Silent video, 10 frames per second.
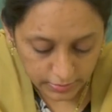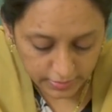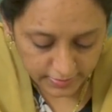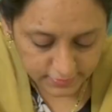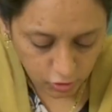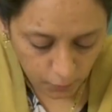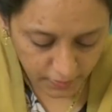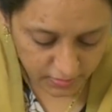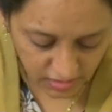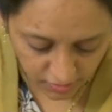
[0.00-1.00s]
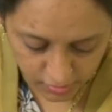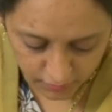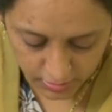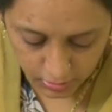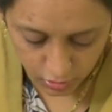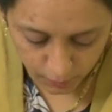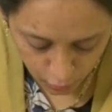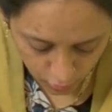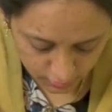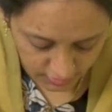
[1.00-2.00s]
Next topic they have given in your
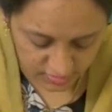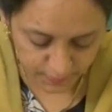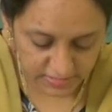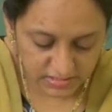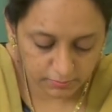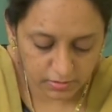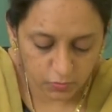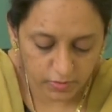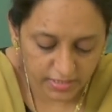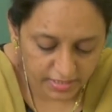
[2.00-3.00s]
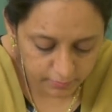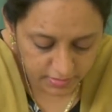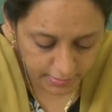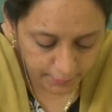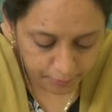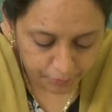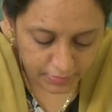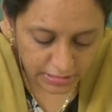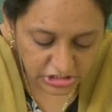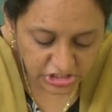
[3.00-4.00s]
book, that is page number 12, and
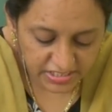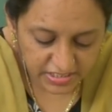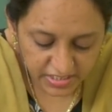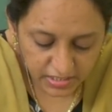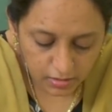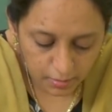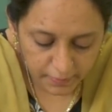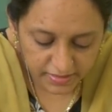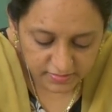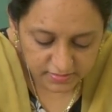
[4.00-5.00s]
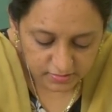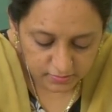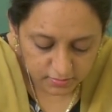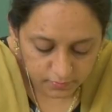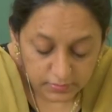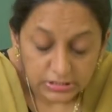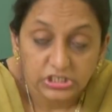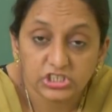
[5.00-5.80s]
there generic medicines.